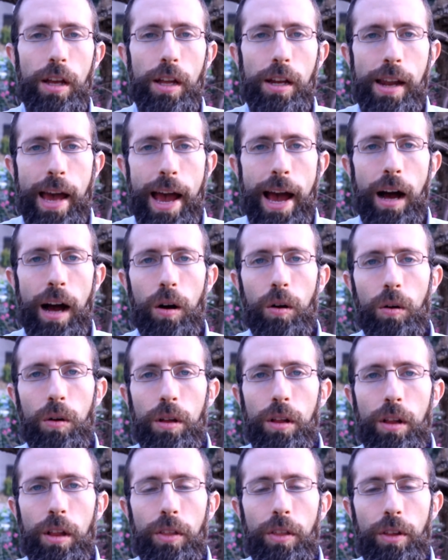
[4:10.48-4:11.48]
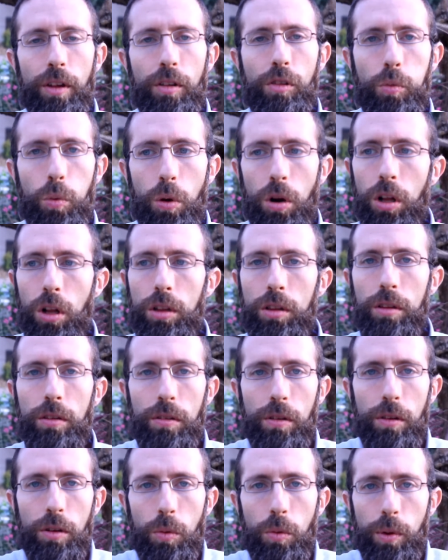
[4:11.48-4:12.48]
Now, this world,
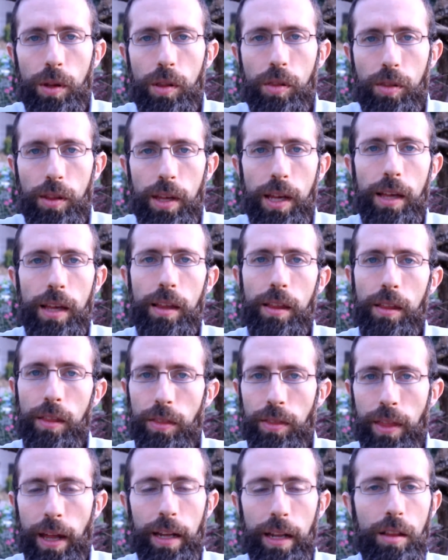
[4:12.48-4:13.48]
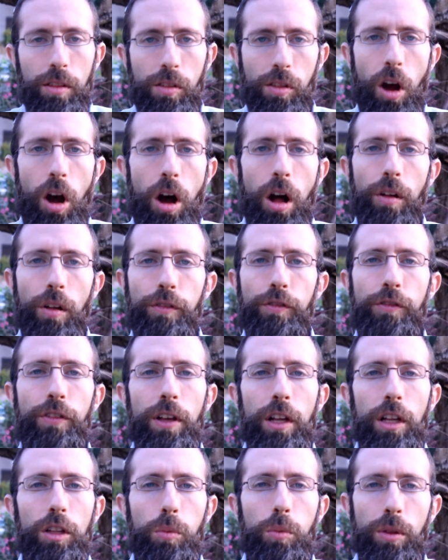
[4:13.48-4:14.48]
we see that it's all
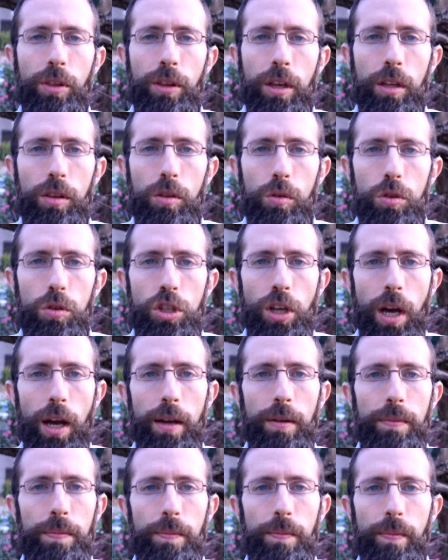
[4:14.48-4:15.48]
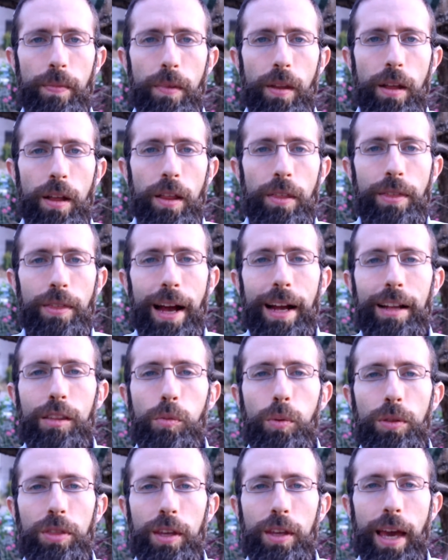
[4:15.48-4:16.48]
filled with Kedusha.
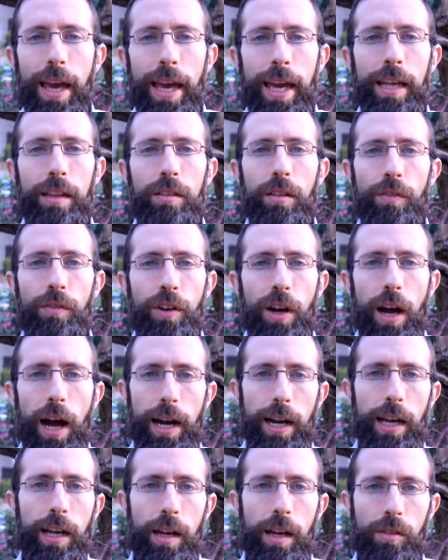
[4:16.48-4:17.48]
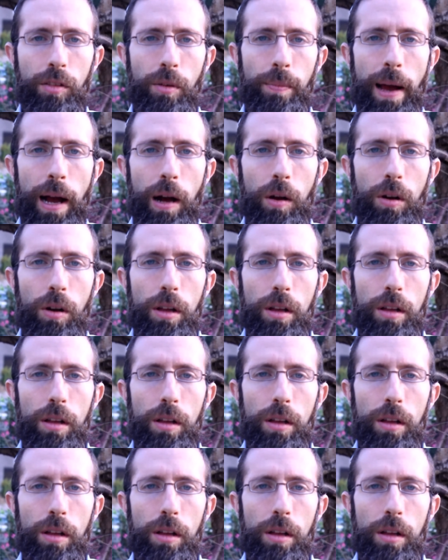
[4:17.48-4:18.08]
That's what the 8th of Hanukkah is about.